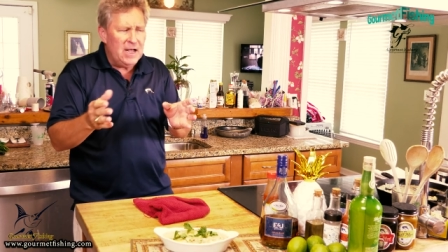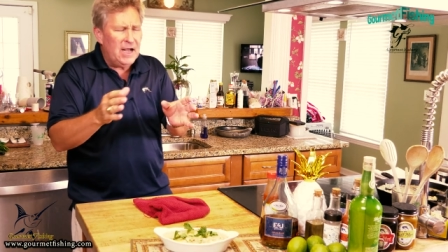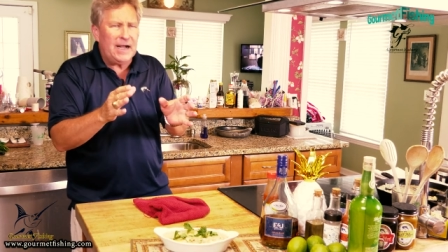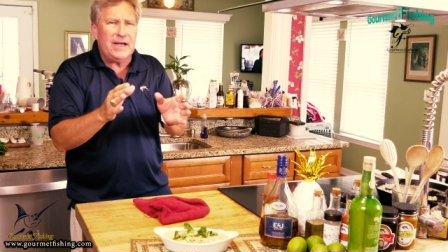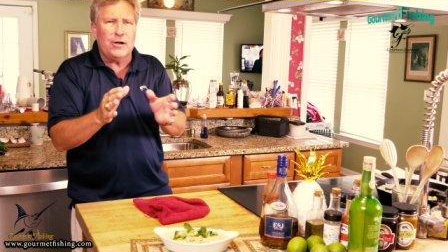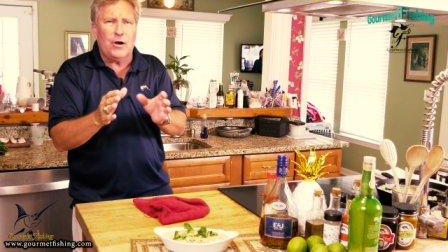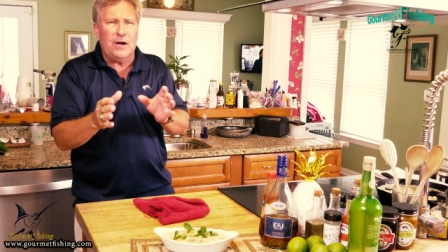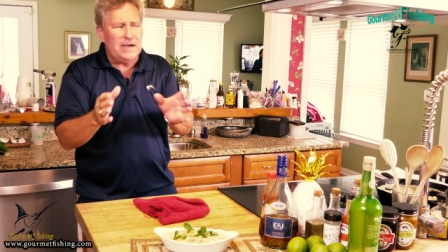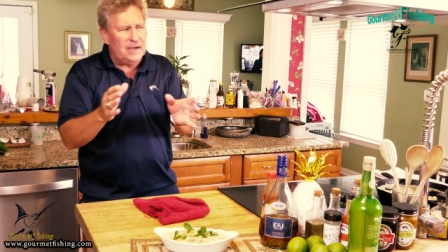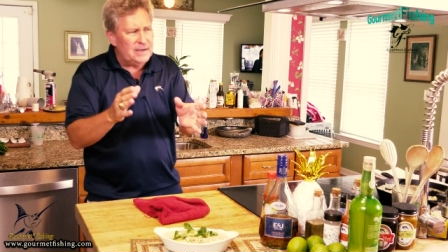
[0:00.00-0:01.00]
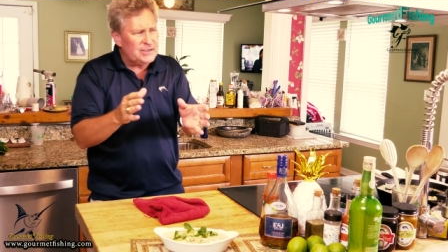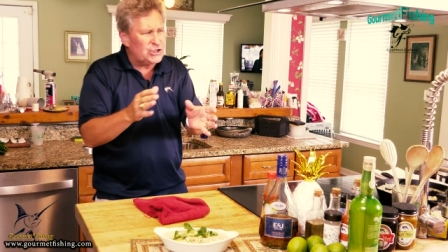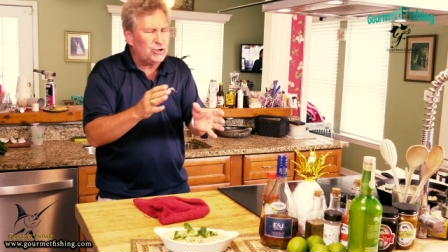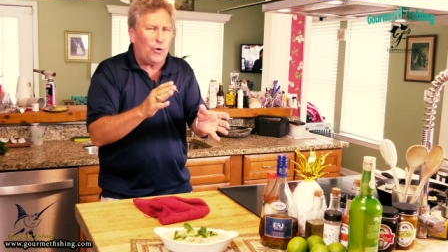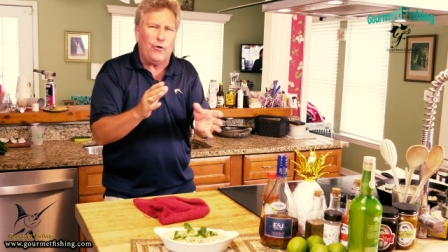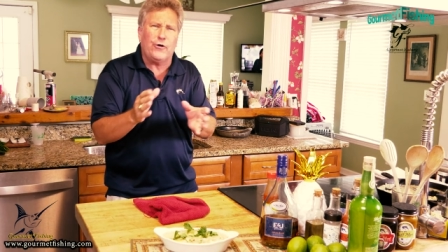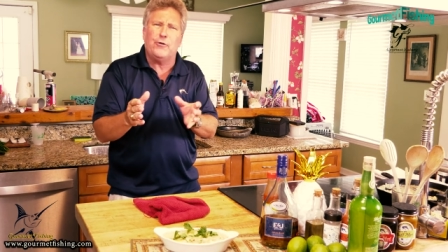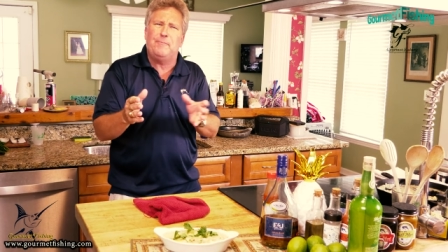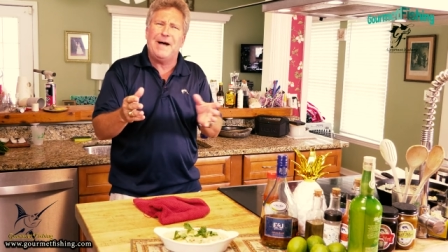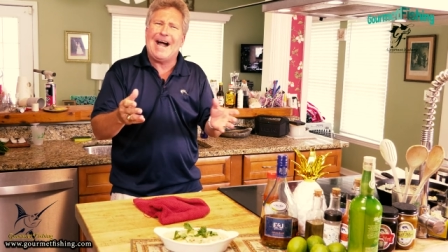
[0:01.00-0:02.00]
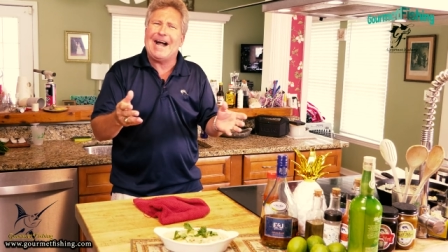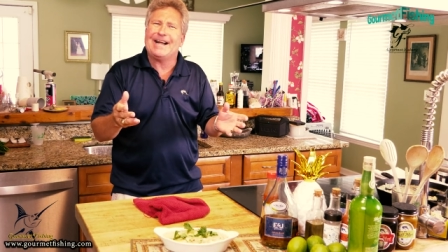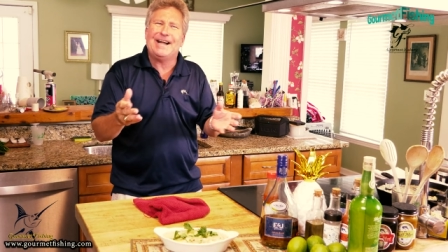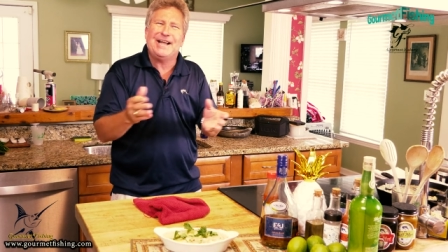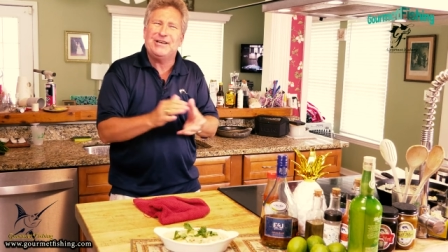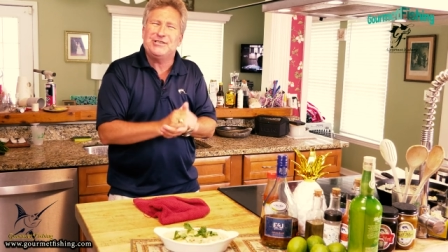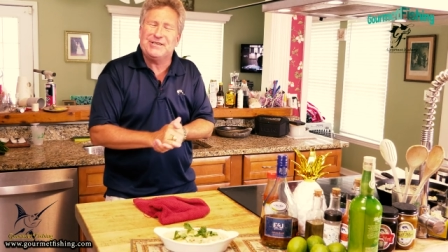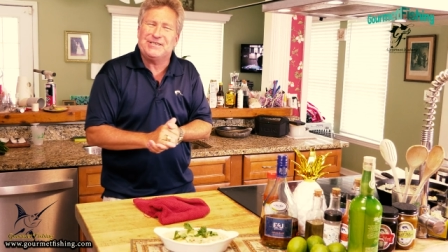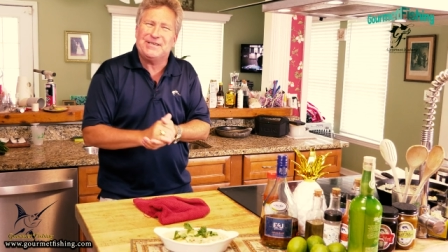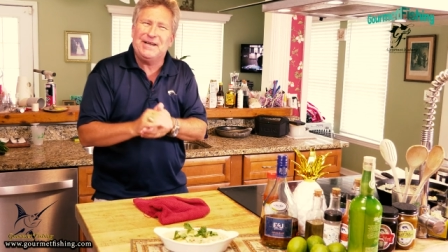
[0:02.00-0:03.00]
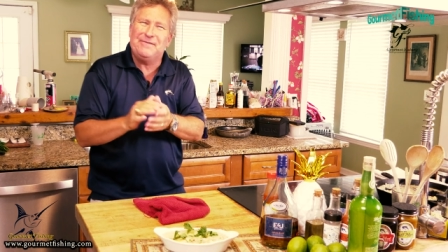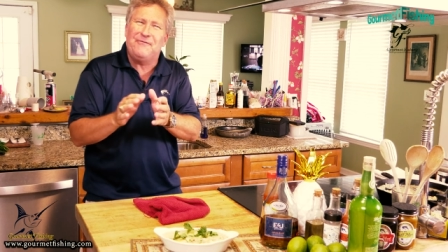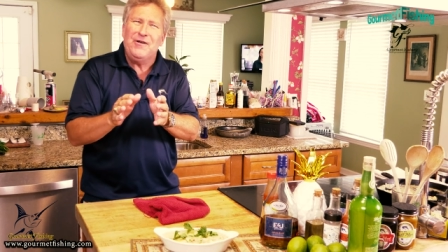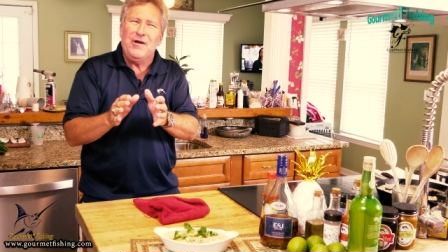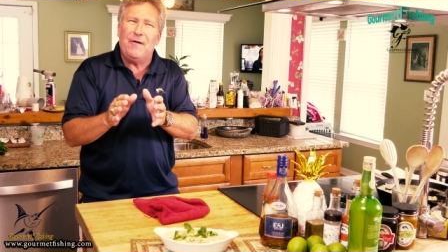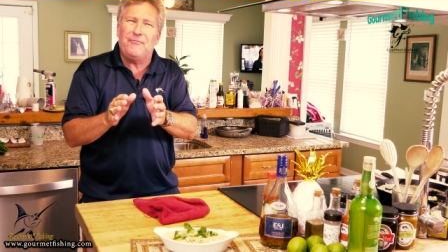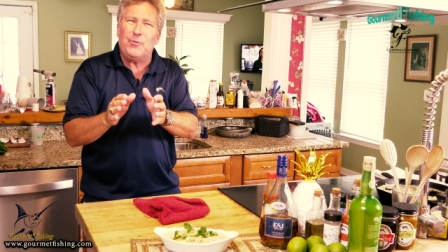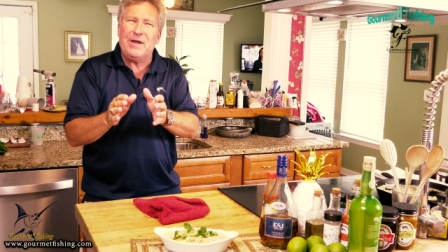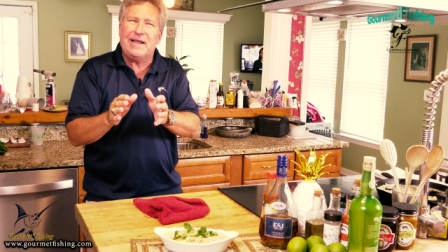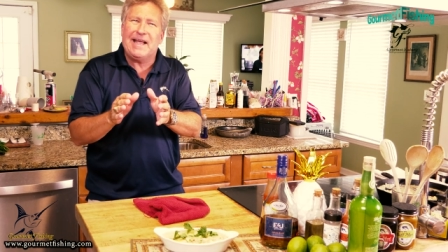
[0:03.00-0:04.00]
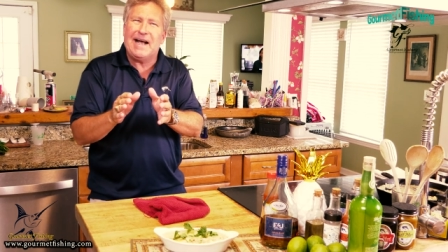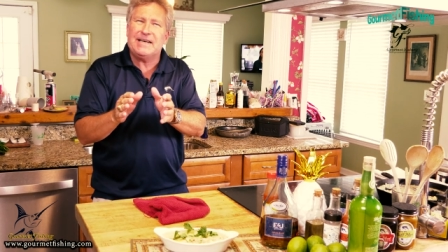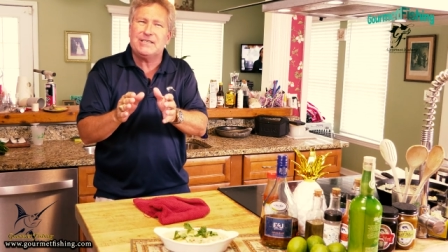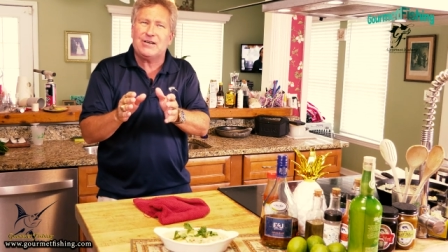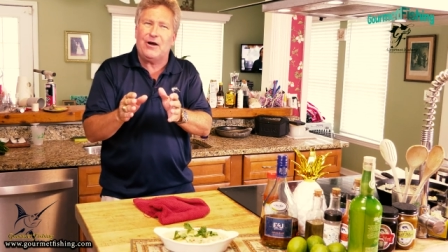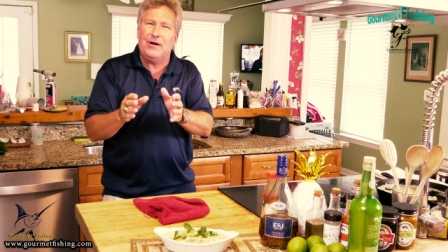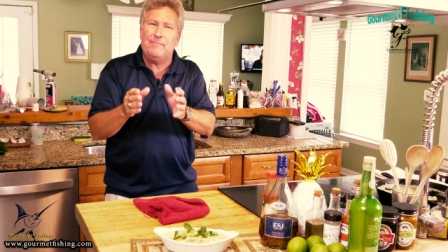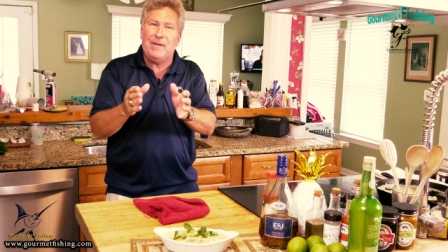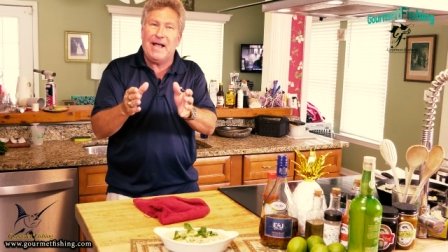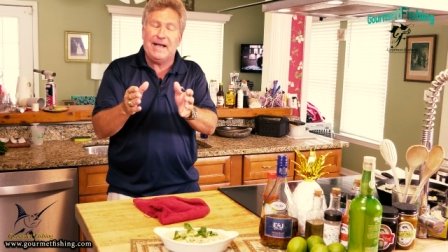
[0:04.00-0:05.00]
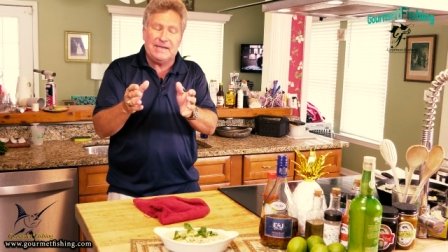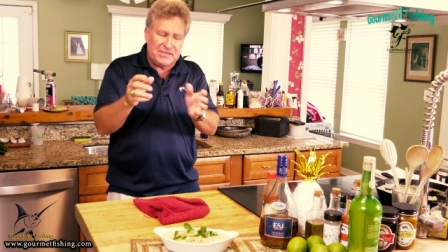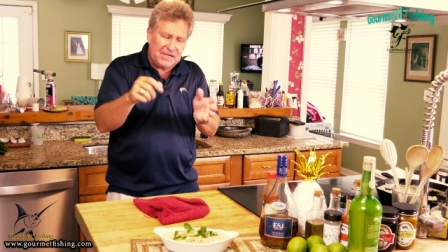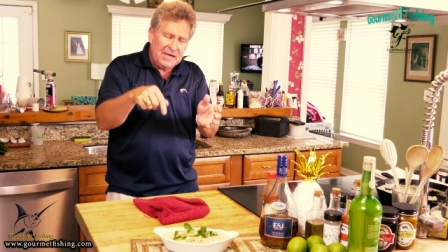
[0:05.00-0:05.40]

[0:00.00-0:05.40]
I got a little uh, starter pack, I guess you could say, of, of three cast iron pans.